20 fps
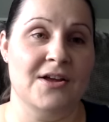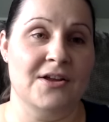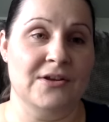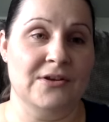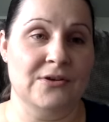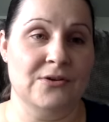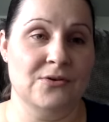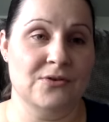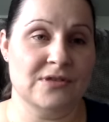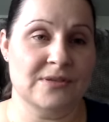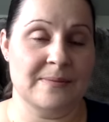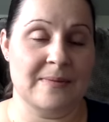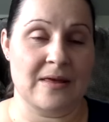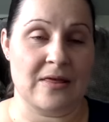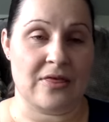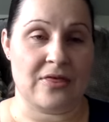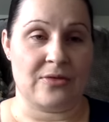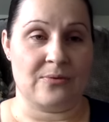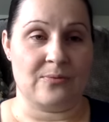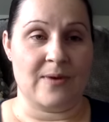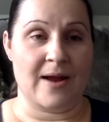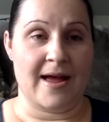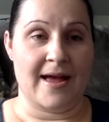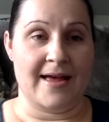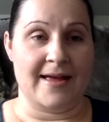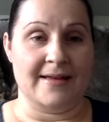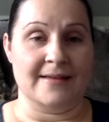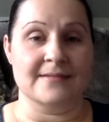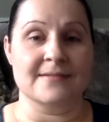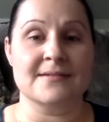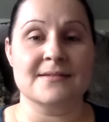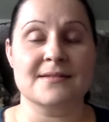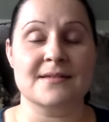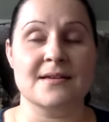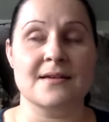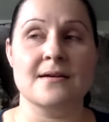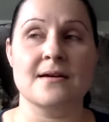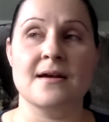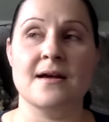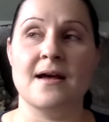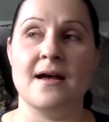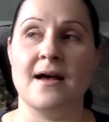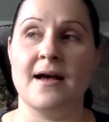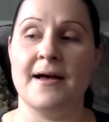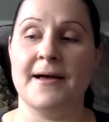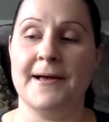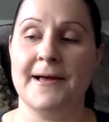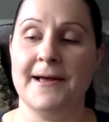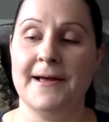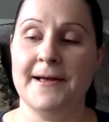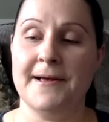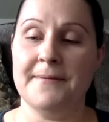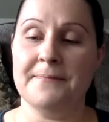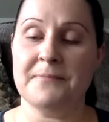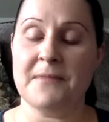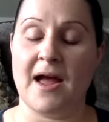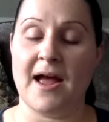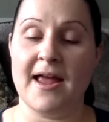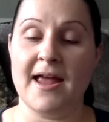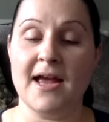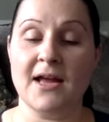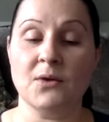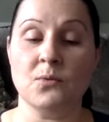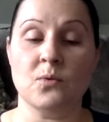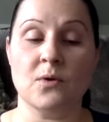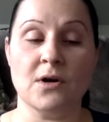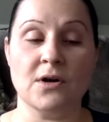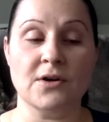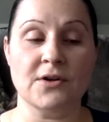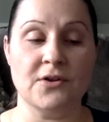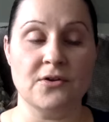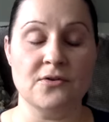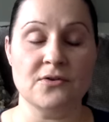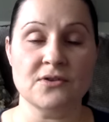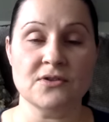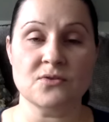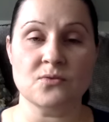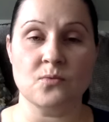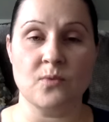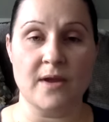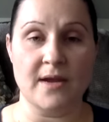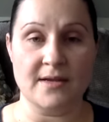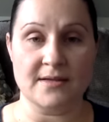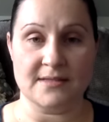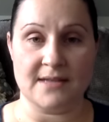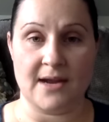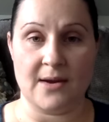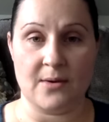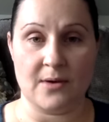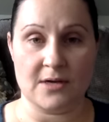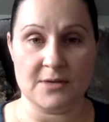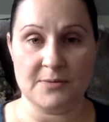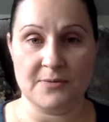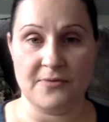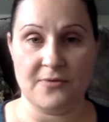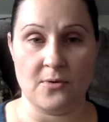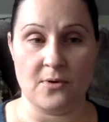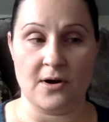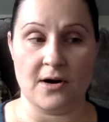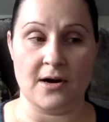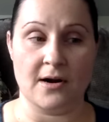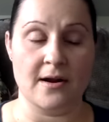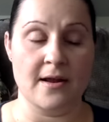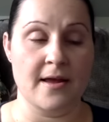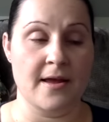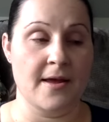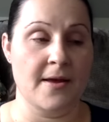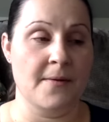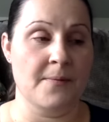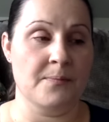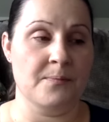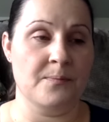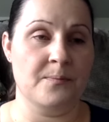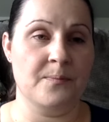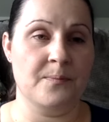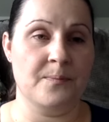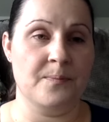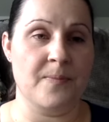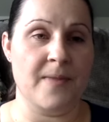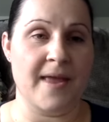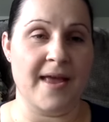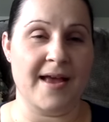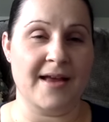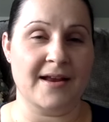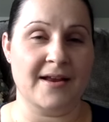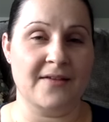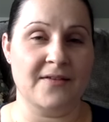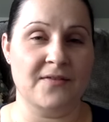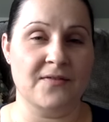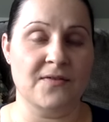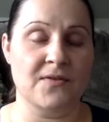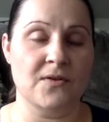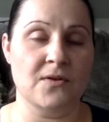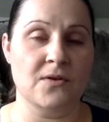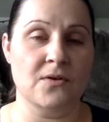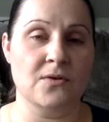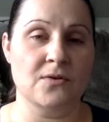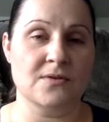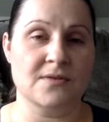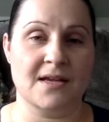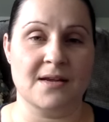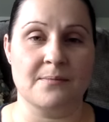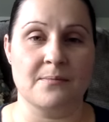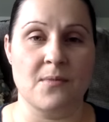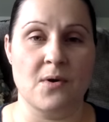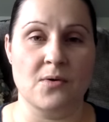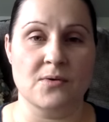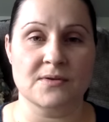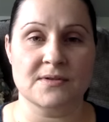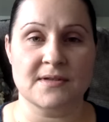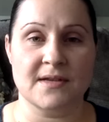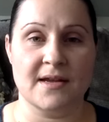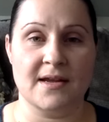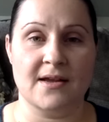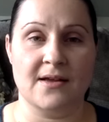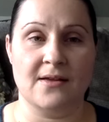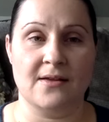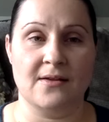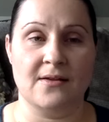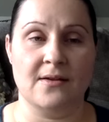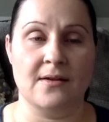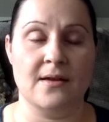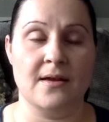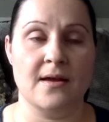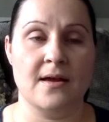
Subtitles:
New to me threads. I had used Weeks Dye Works before, and I've used like Mosale.